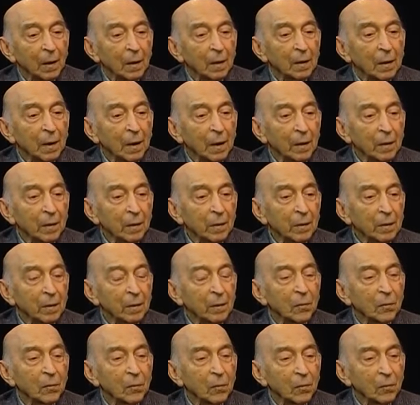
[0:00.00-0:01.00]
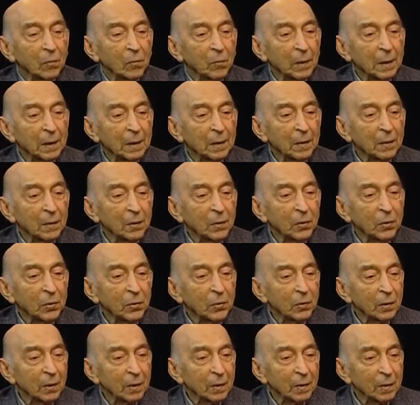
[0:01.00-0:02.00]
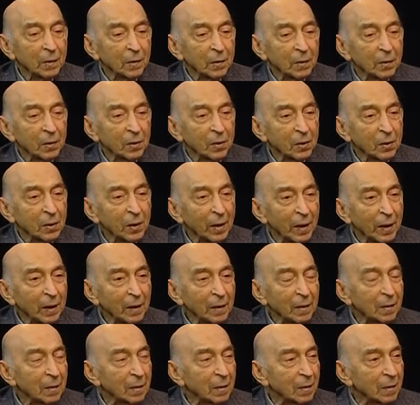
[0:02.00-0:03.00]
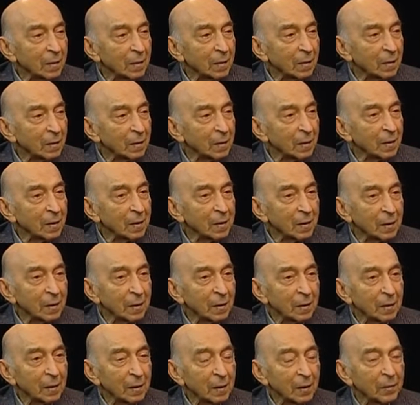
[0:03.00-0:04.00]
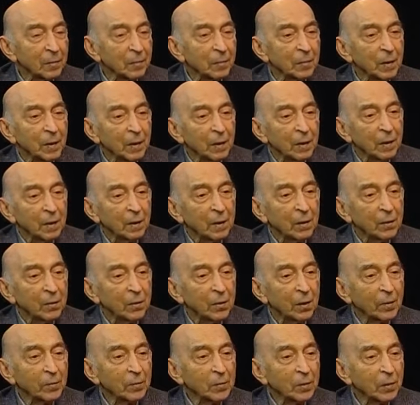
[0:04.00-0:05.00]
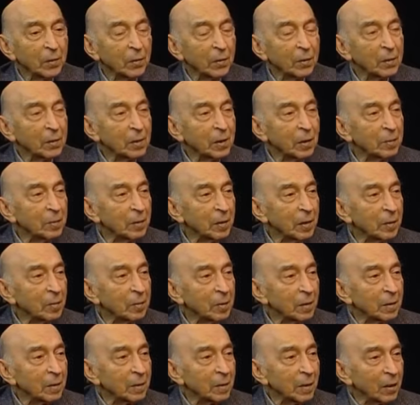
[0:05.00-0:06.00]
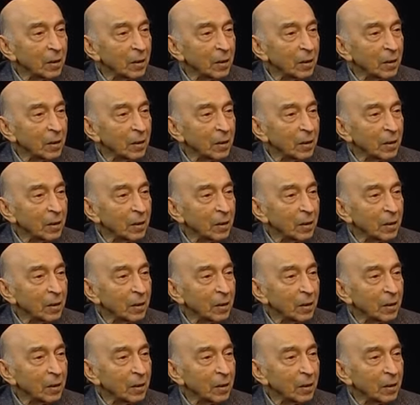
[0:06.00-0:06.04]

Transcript: Now, but to understand this theory, you have to know something about